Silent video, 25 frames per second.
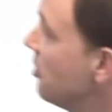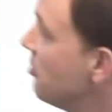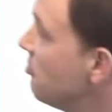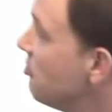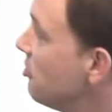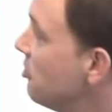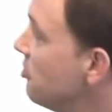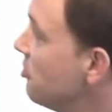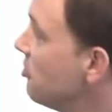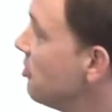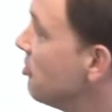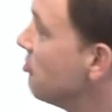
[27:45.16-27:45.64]

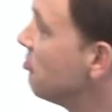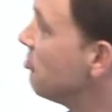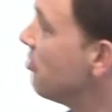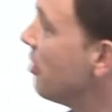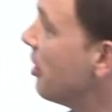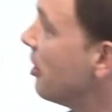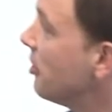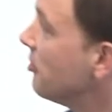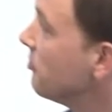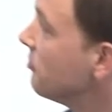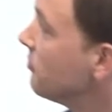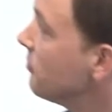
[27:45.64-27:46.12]
We're doing
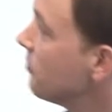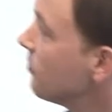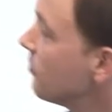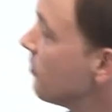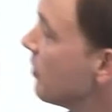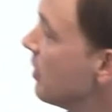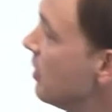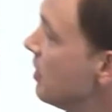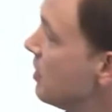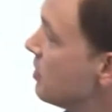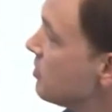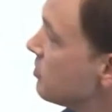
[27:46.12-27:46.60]
fine.
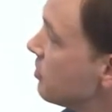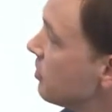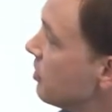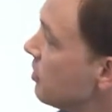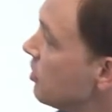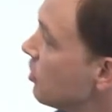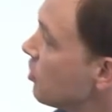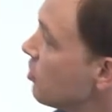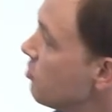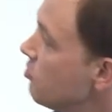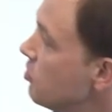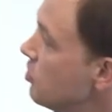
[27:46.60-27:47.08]
So that
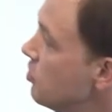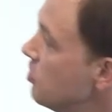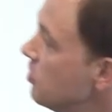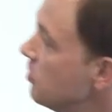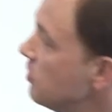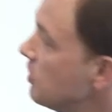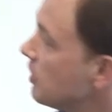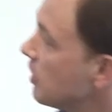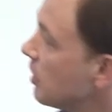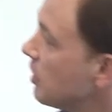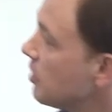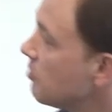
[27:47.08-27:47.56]
the
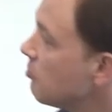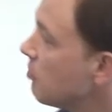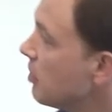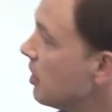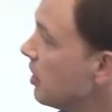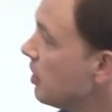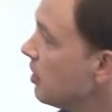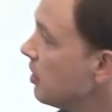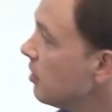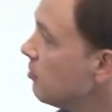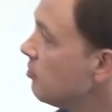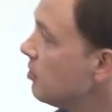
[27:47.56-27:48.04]
community can Im
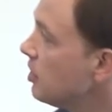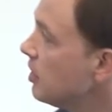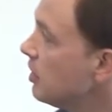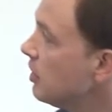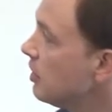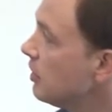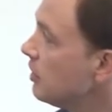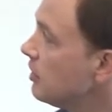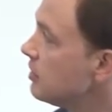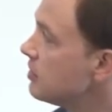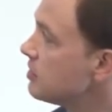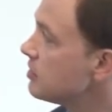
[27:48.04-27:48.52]

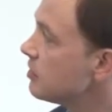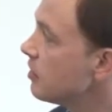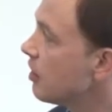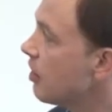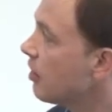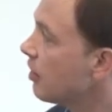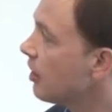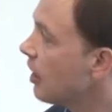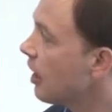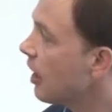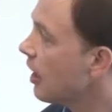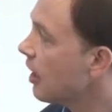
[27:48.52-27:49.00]
immediately
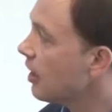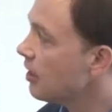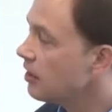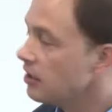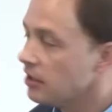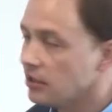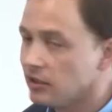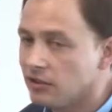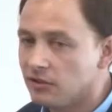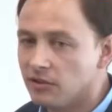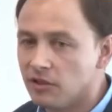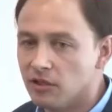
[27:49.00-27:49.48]
start
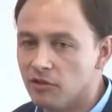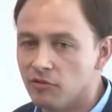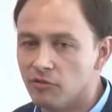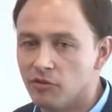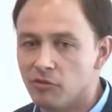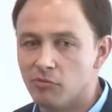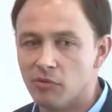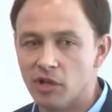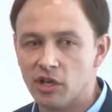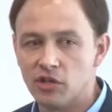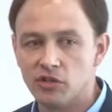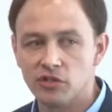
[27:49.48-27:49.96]
adding
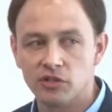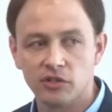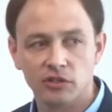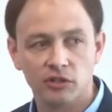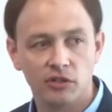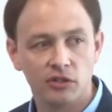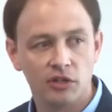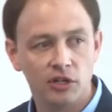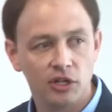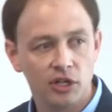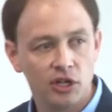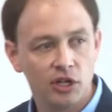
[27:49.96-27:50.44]

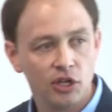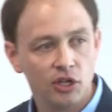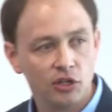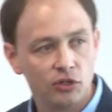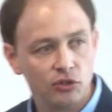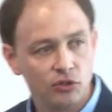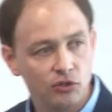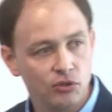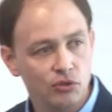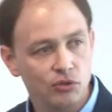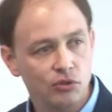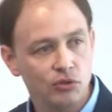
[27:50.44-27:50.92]
information
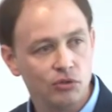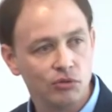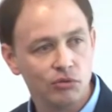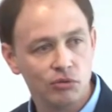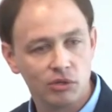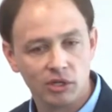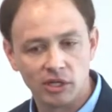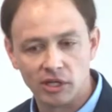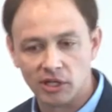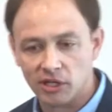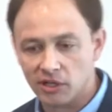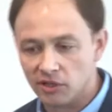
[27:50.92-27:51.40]
to,
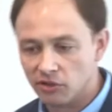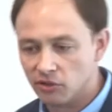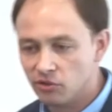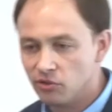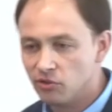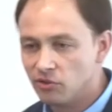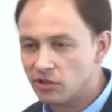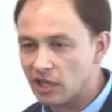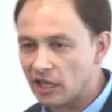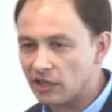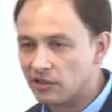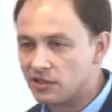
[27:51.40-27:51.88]
uh,
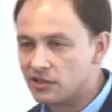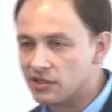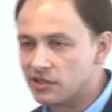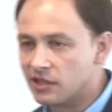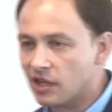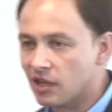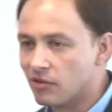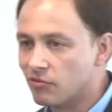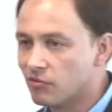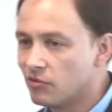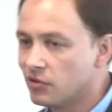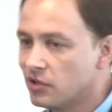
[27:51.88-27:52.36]
to that
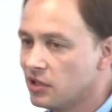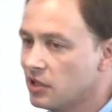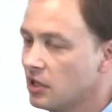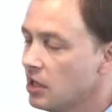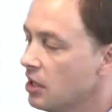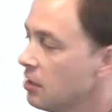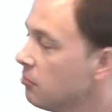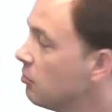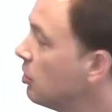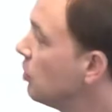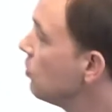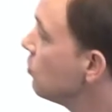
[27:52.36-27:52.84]
discovery,
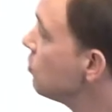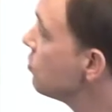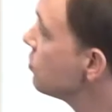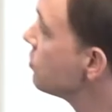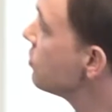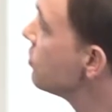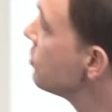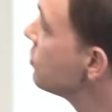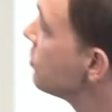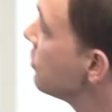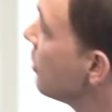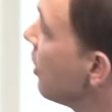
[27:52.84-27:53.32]
but
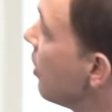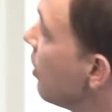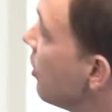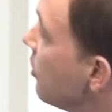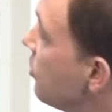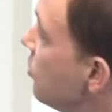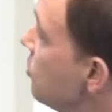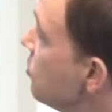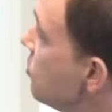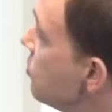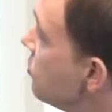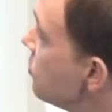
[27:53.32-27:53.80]
also
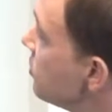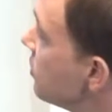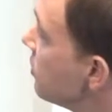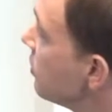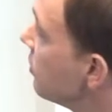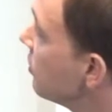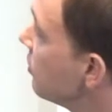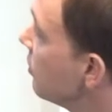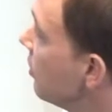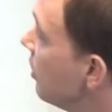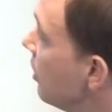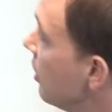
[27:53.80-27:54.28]
start
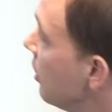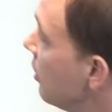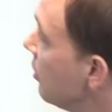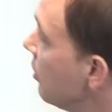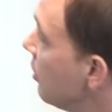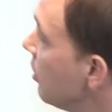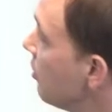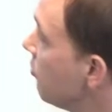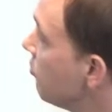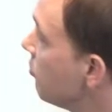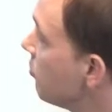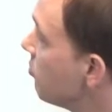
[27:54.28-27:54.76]
using
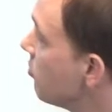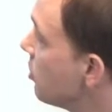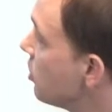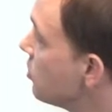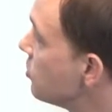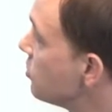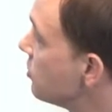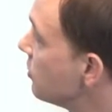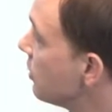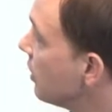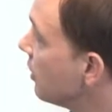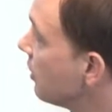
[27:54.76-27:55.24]
the
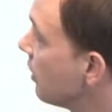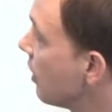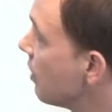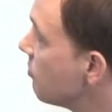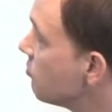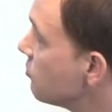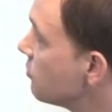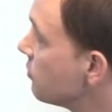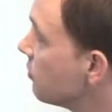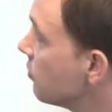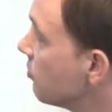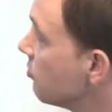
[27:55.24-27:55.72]
information that
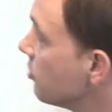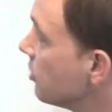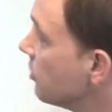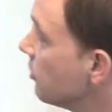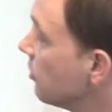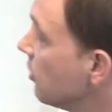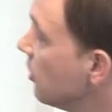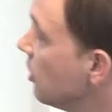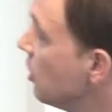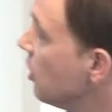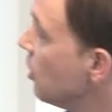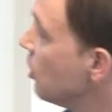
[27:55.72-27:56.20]
comes from it
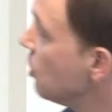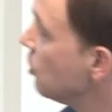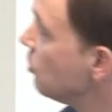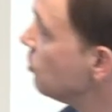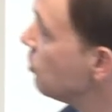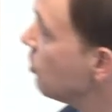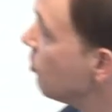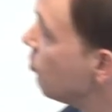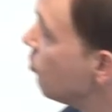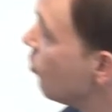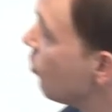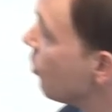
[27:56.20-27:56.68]

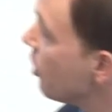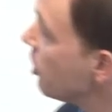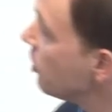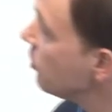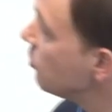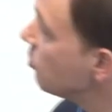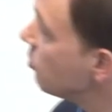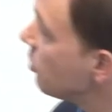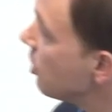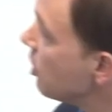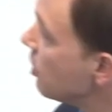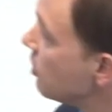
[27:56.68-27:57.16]
to a
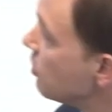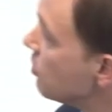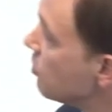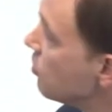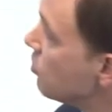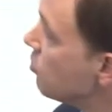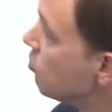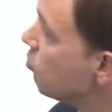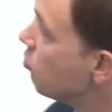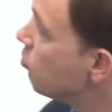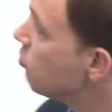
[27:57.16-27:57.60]
point where you,